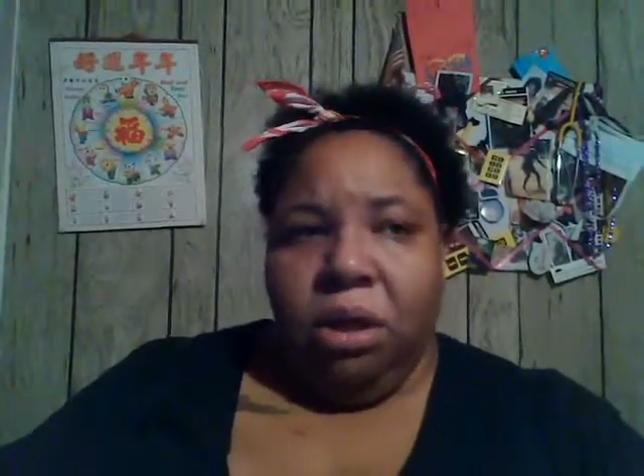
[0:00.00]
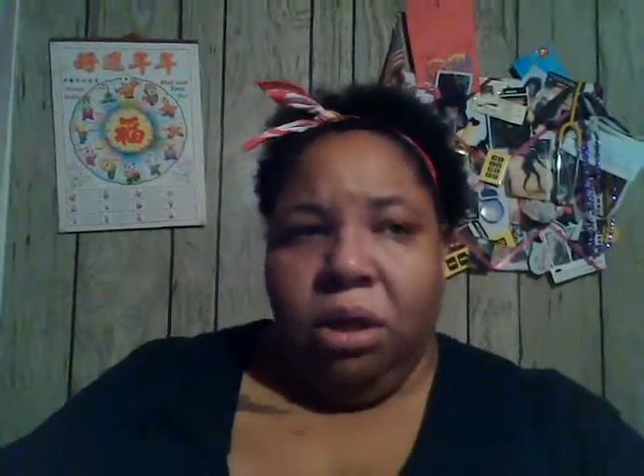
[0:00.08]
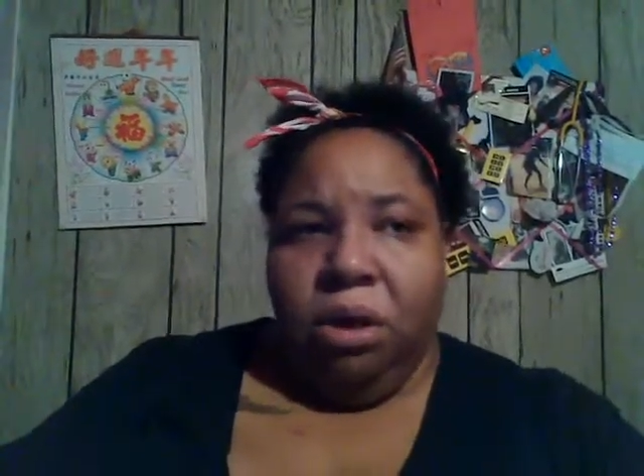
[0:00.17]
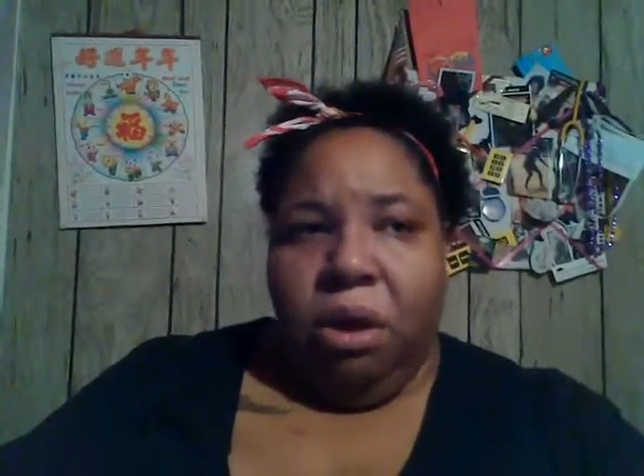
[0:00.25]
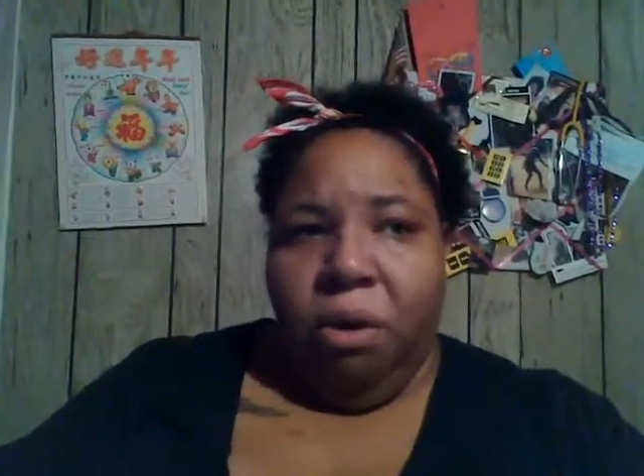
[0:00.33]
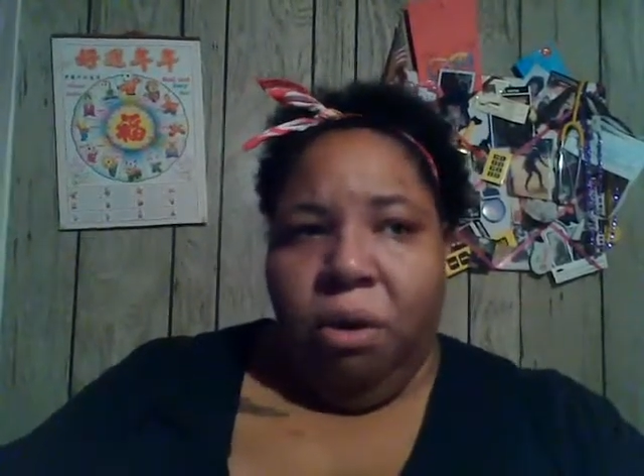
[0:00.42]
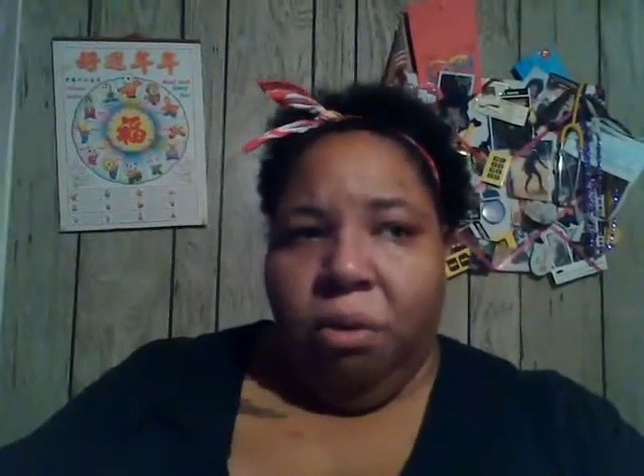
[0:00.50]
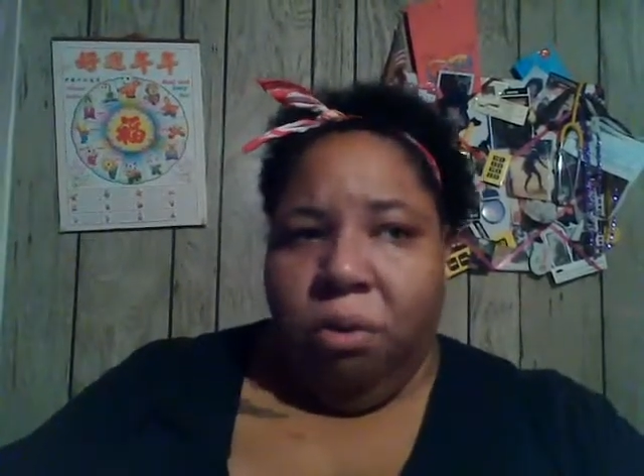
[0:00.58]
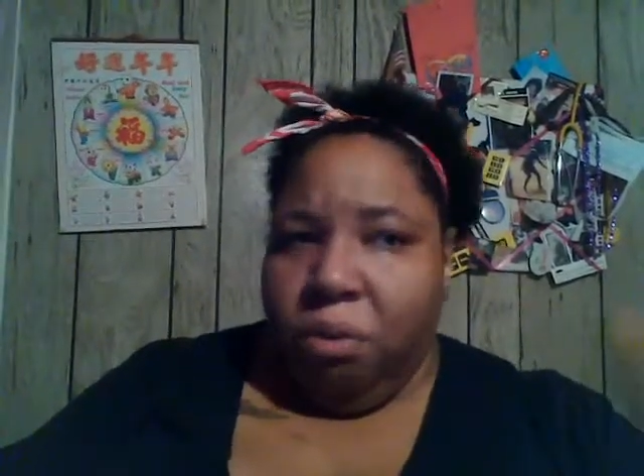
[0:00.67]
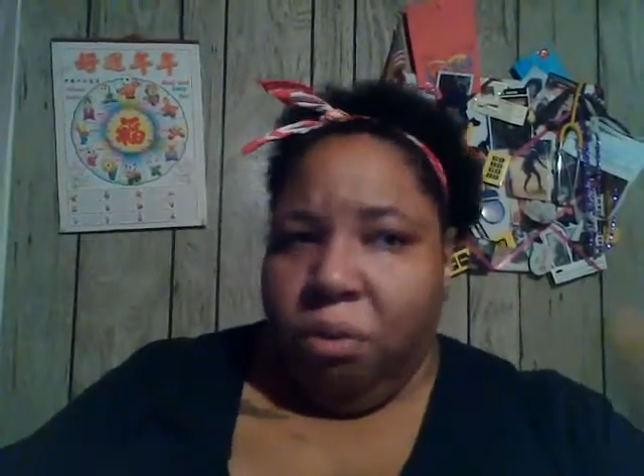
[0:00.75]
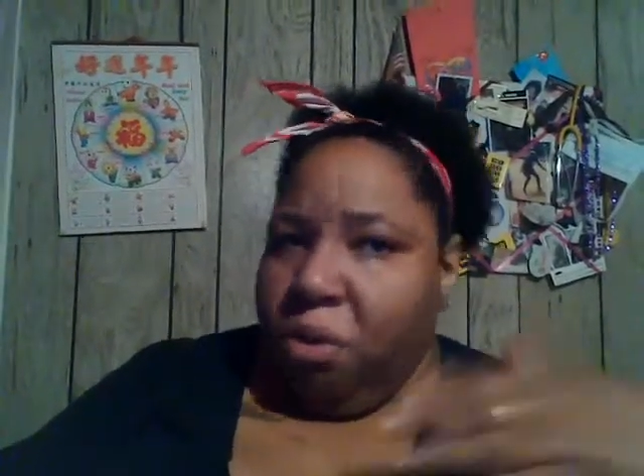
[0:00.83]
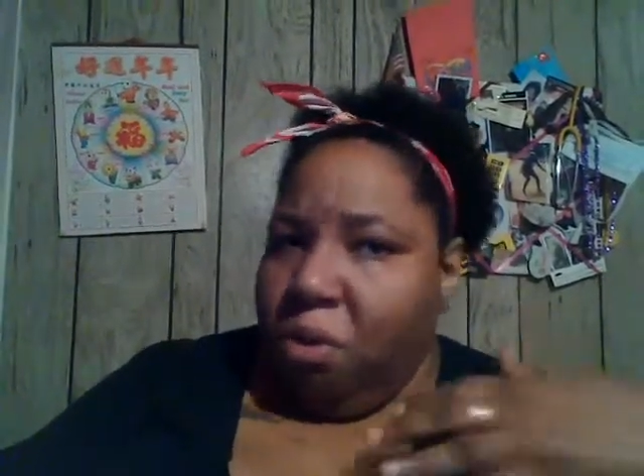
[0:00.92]
You
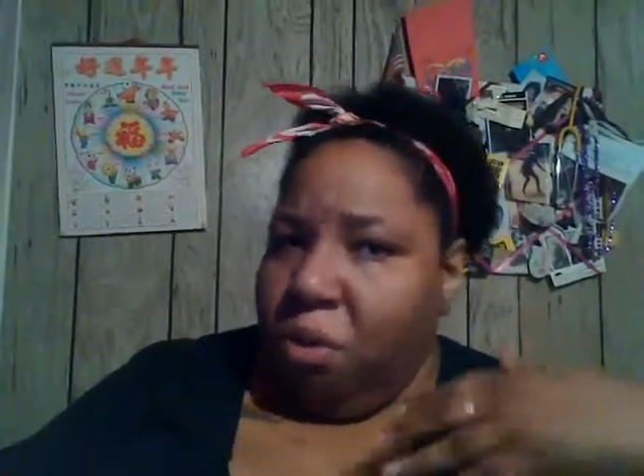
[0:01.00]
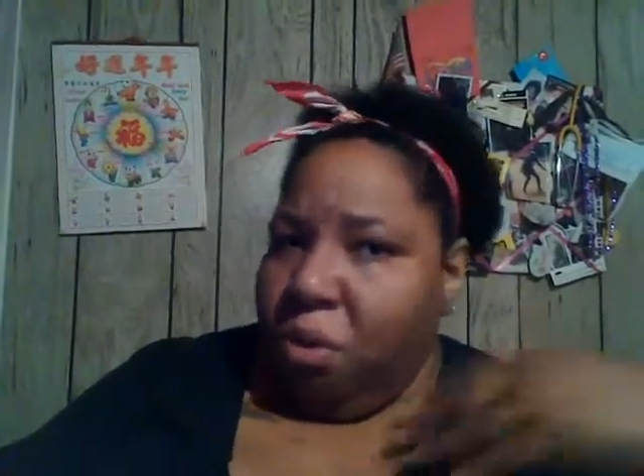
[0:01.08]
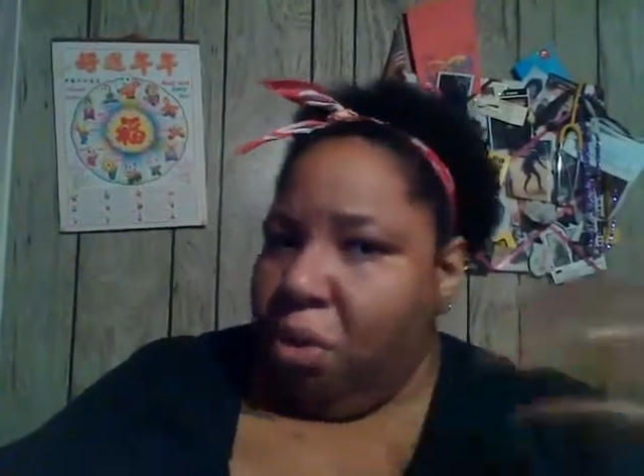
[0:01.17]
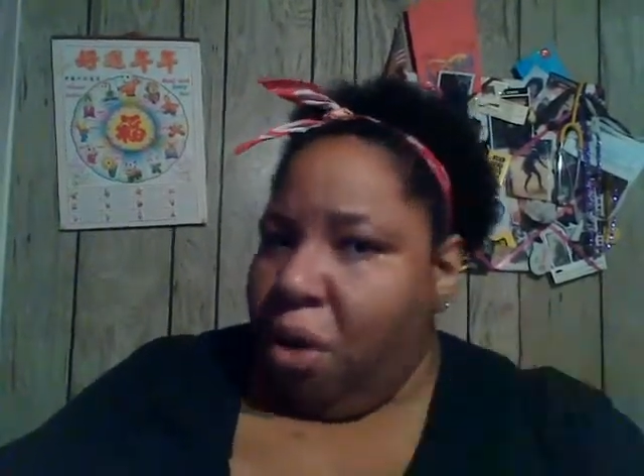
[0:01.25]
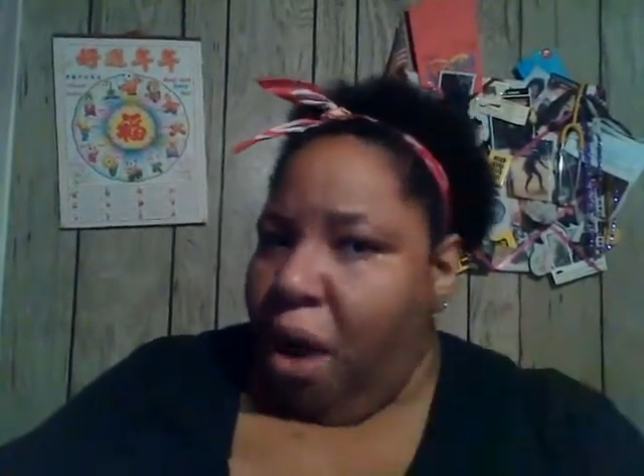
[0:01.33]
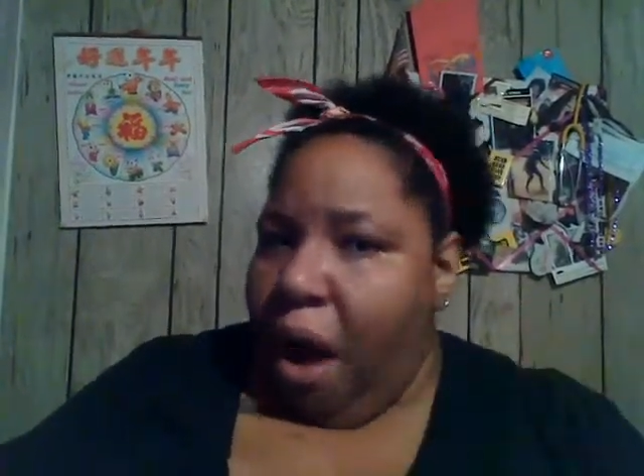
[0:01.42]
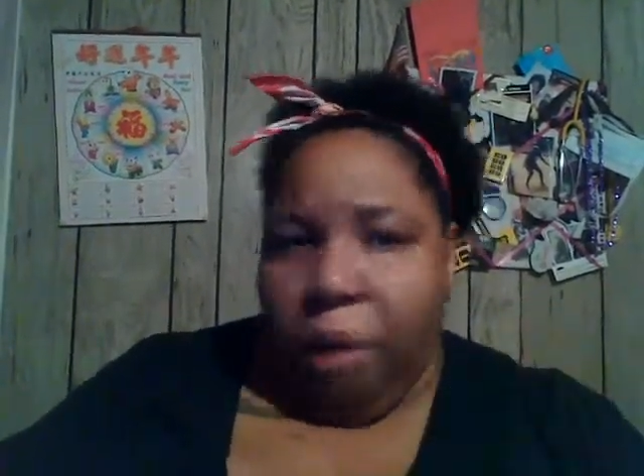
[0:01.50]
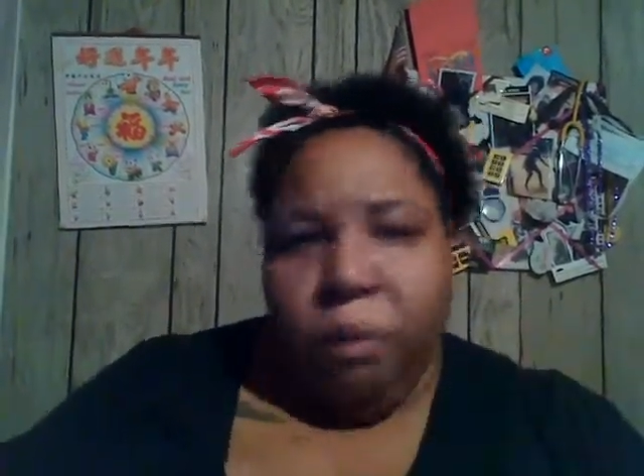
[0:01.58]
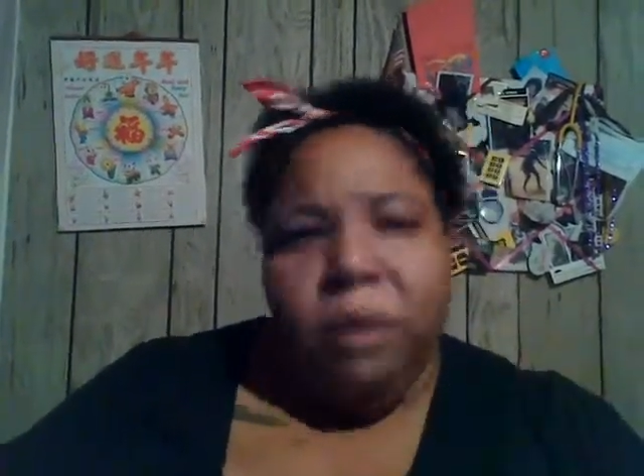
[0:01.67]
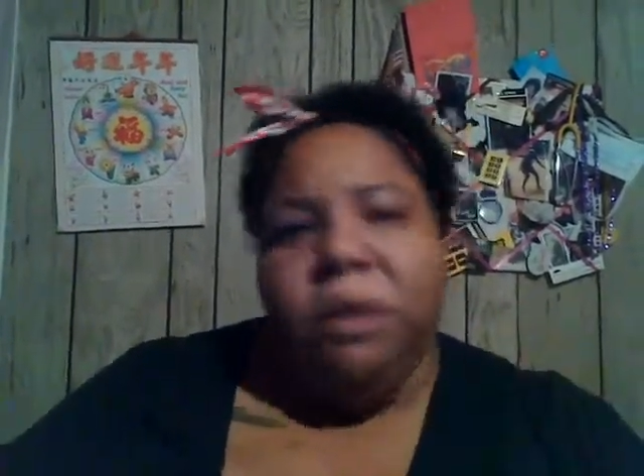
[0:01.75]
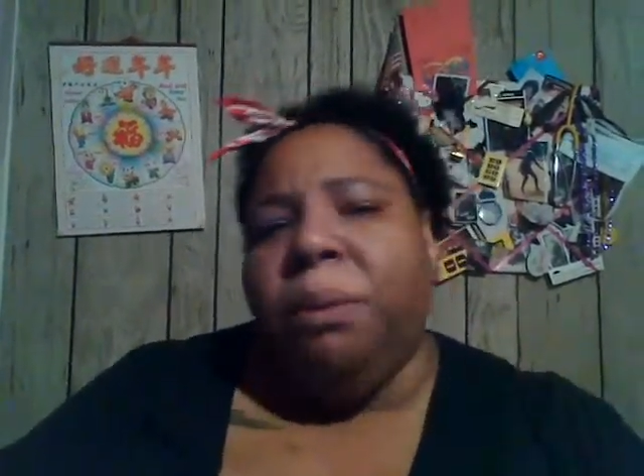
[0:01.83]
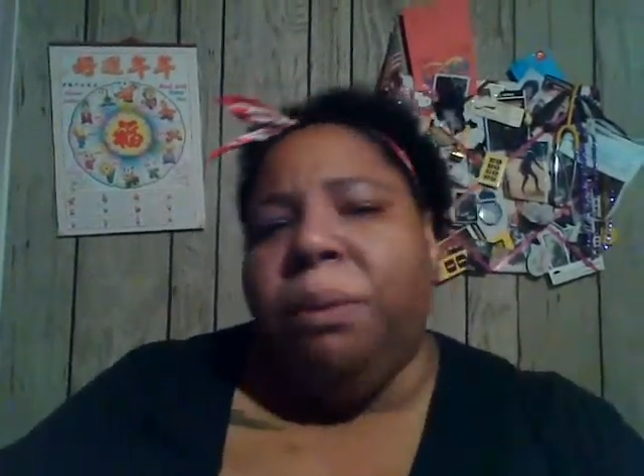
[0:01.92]
know, are
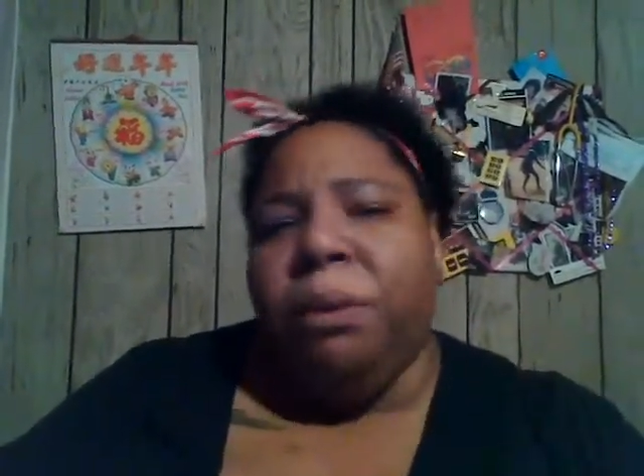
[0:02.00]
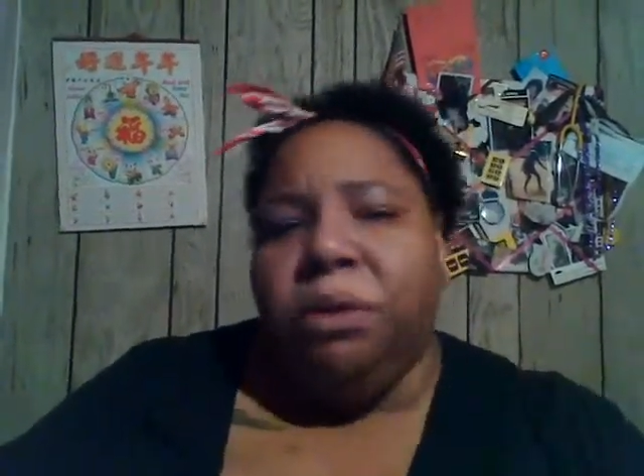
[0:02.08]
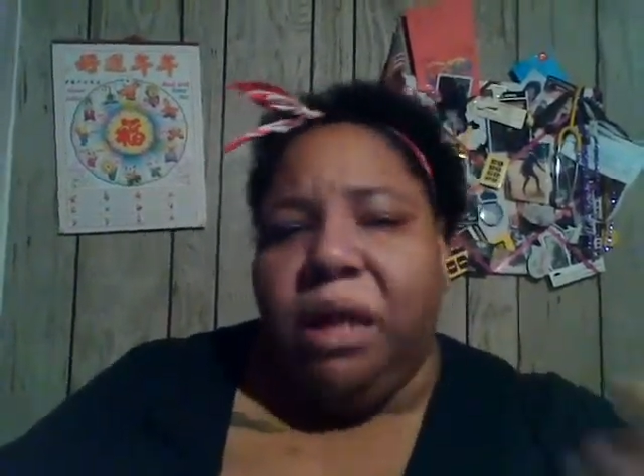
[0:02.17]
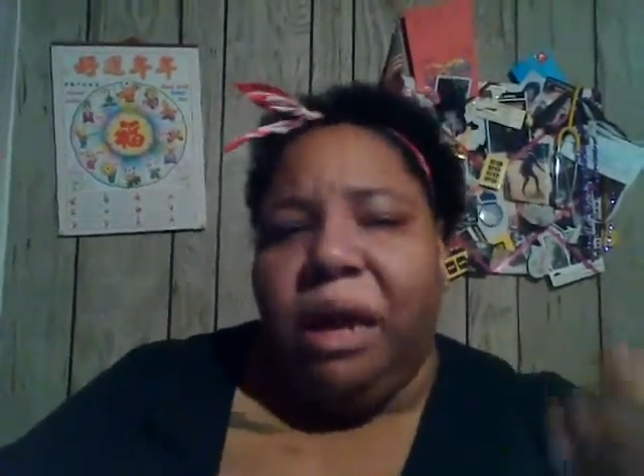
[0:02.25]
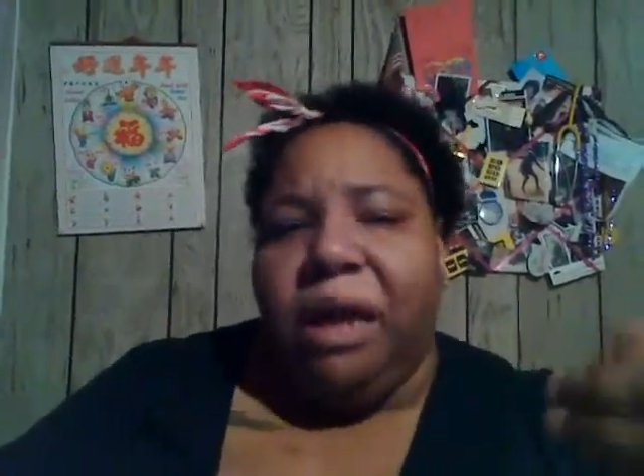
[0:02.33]
we supposed